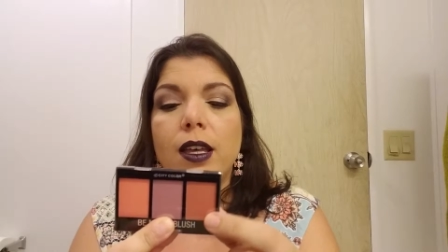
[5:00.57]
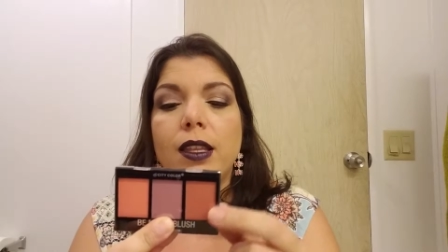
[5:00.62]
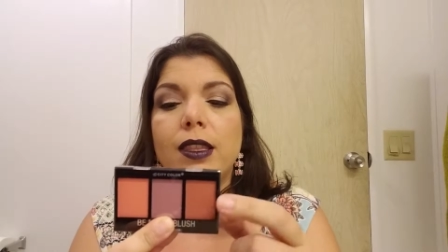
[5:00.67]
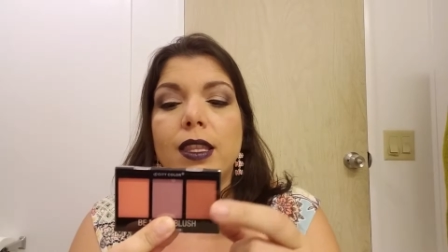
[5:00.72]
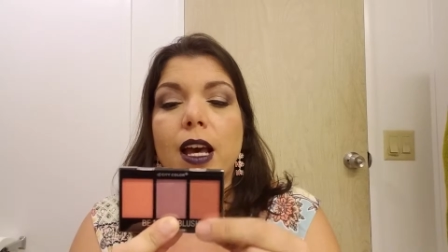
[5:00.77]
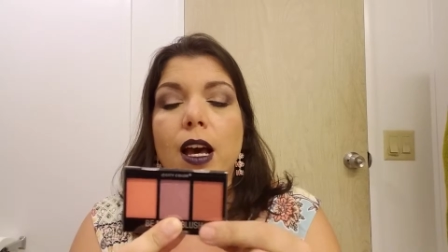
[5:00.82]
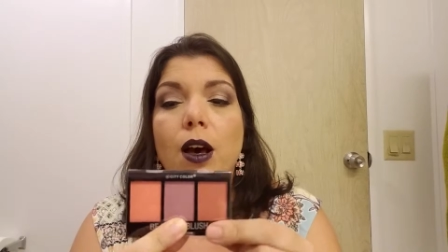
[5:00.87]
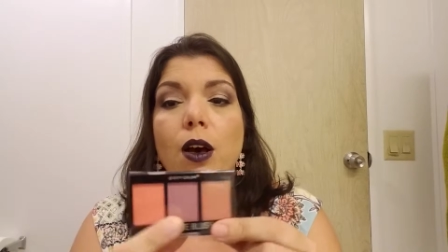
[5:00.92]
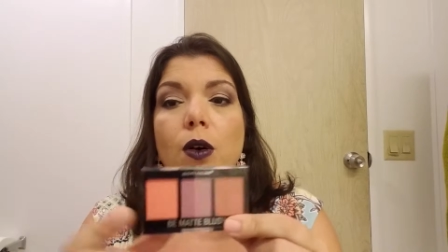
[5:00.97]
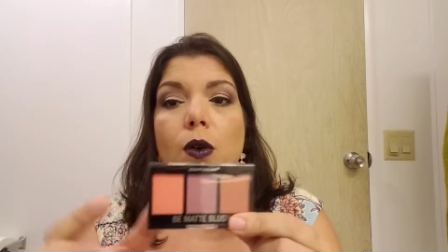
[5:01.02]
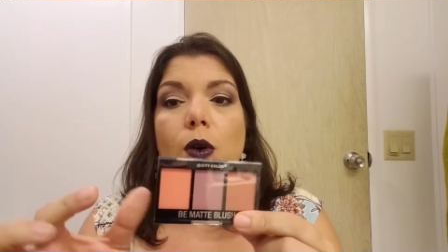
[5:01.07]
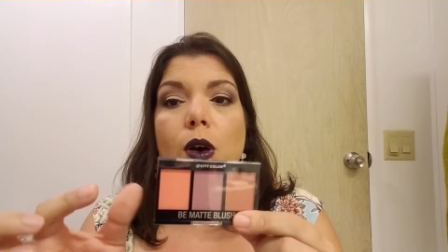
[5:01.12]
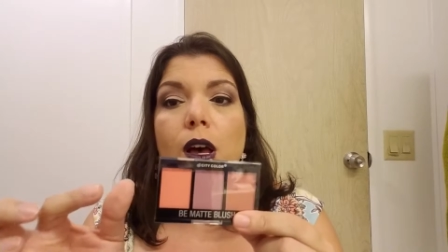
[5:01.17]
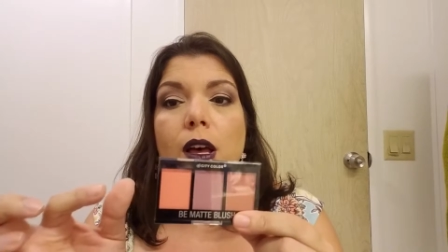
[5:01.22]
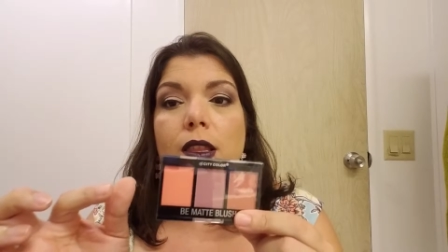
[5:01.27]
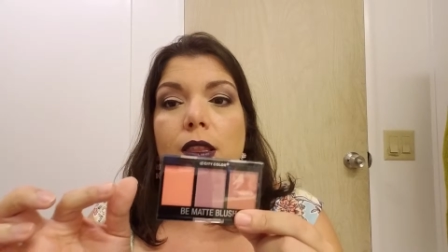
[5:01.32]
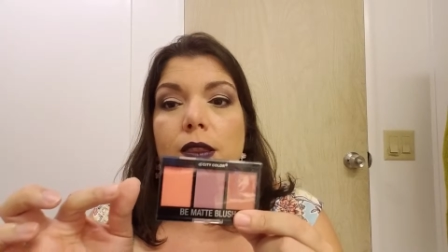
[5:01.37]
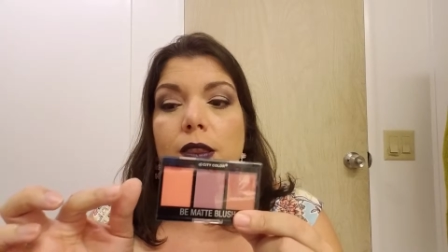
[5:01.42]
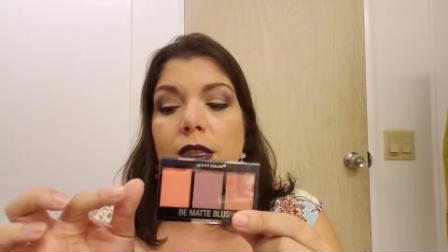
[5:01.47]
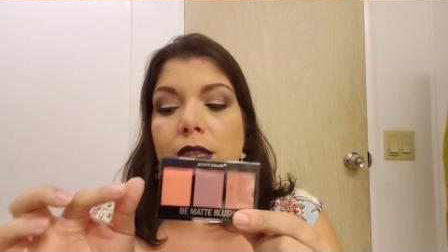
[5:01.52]
Now,
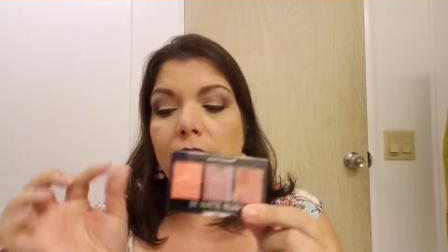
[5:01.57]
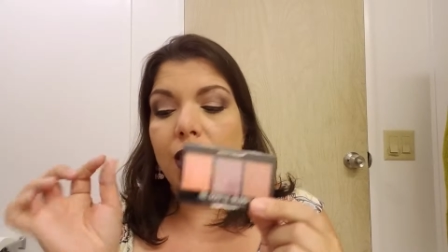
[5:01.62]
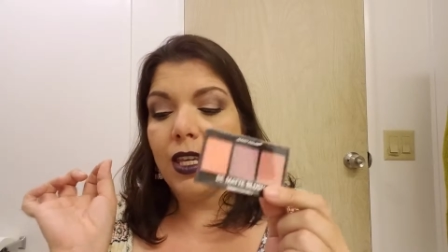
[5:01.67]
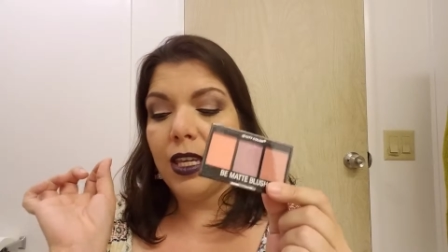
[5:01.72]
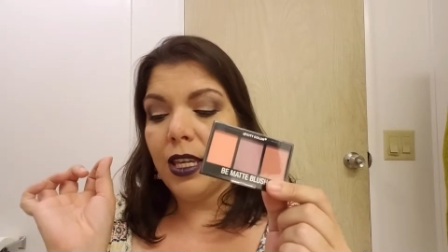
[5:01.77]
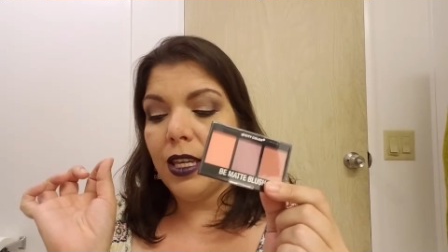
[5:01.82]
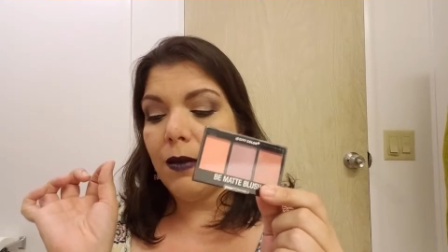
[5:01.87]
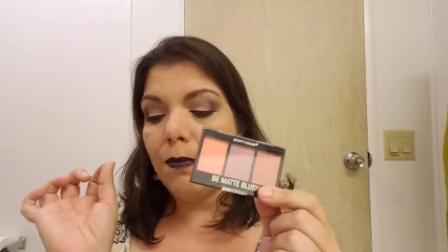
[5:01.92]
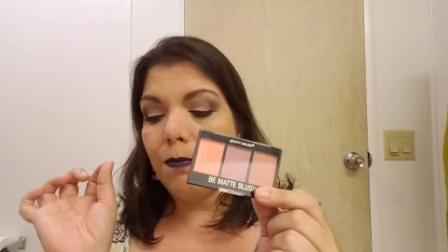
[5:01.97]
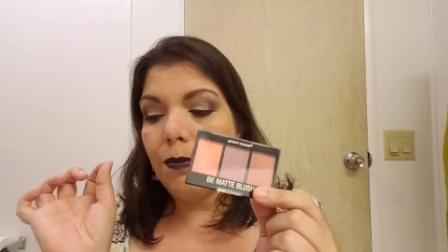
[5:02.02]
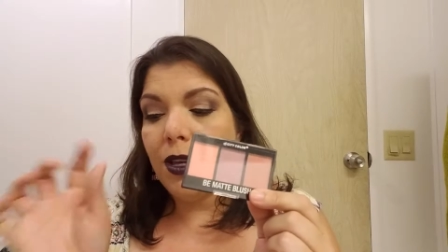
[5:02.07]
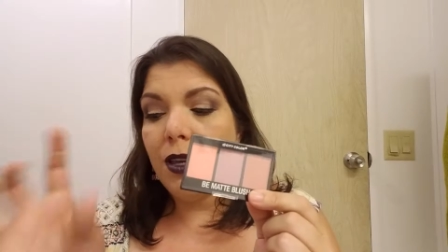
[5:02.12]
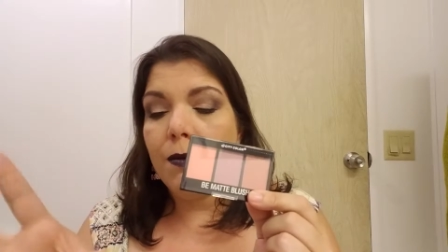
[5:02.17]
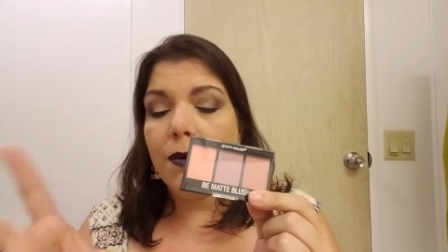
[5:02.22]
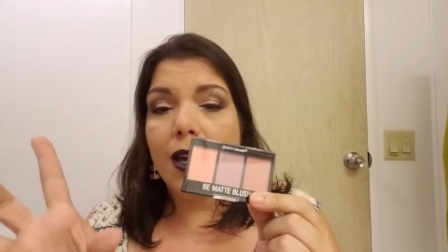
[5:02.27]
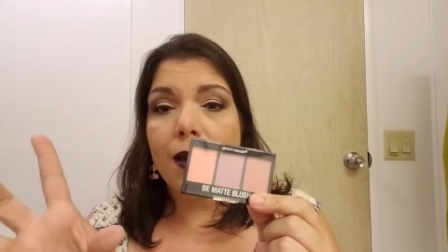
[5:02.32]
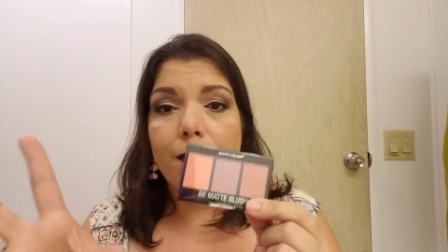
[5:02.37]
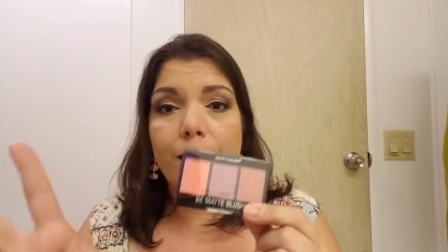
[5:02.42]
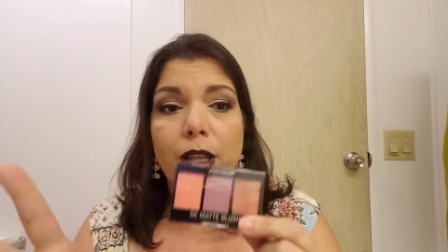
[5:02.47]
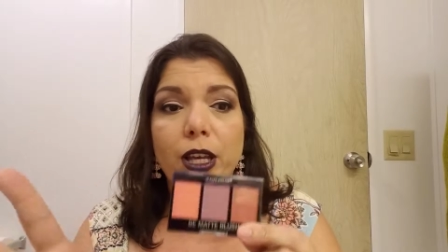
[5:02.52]
the Be
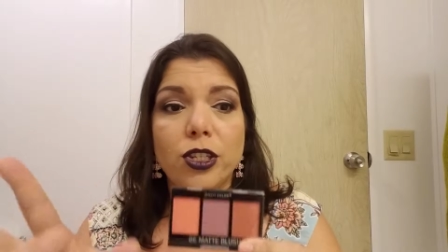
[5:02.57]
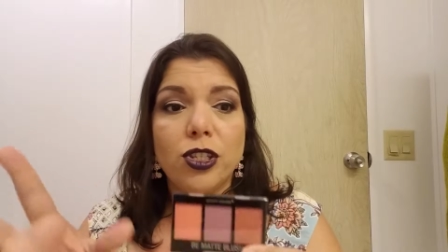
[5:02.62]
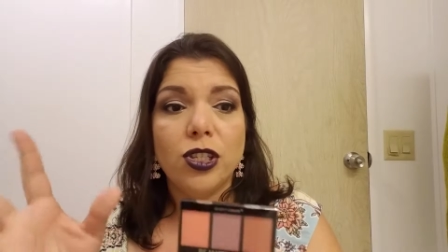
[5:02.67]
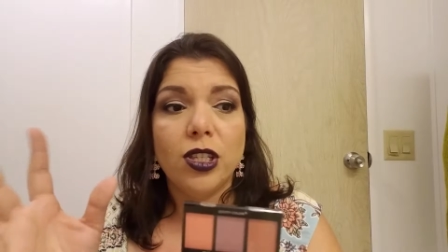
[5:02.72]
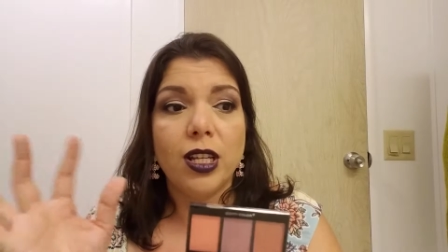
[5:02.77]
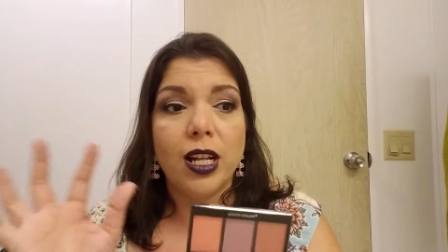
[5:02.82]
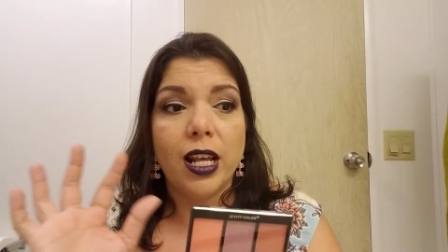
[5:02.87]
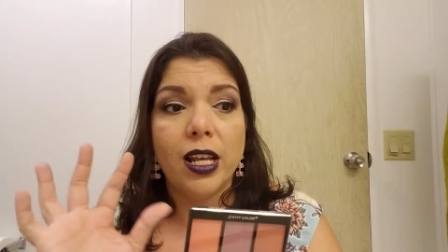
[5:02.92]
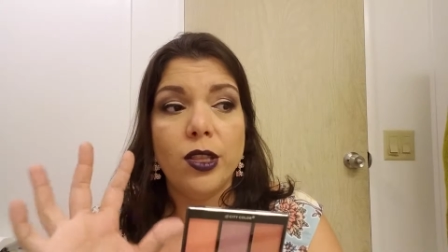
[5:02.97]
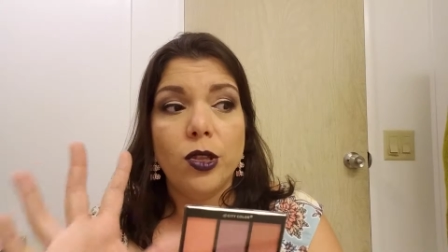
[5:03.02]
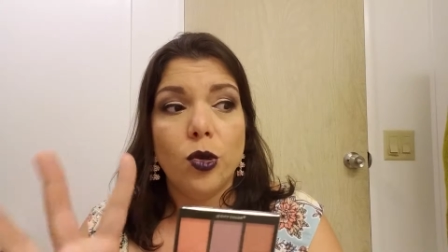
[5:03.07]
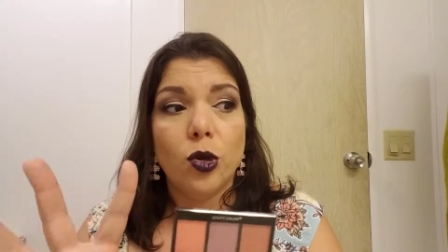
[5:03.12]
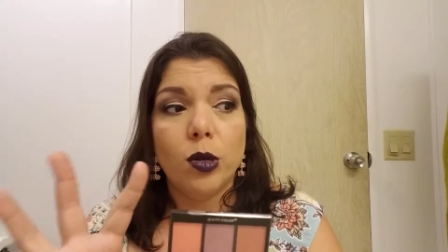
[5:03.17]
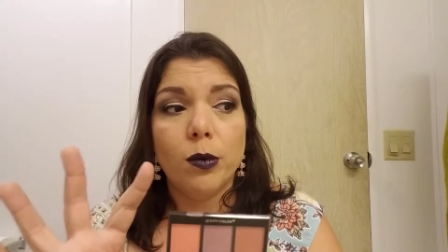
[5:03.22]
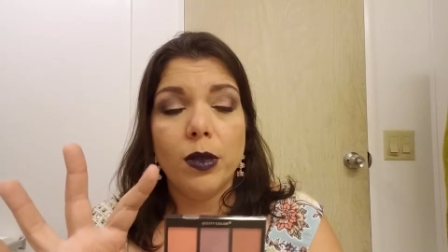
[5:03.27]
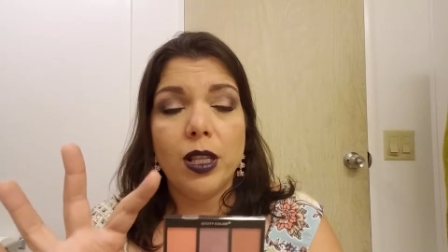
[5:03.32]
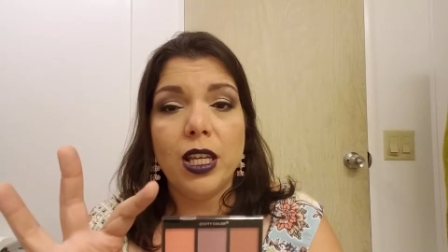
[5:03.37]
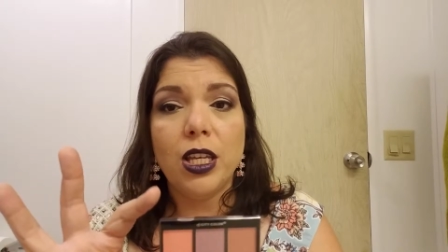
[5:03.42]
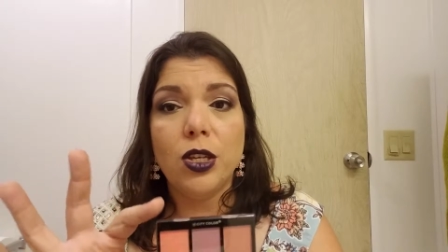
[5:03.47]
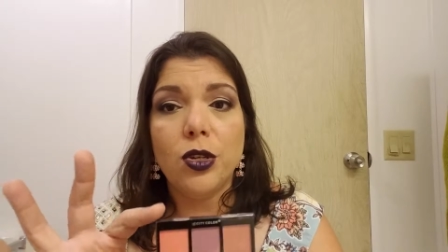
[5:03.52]
Matte blush that I
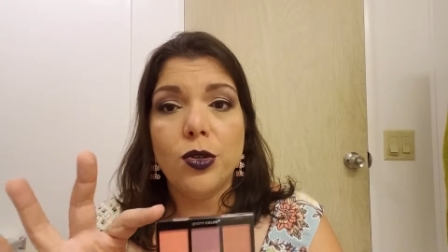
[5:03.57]
normally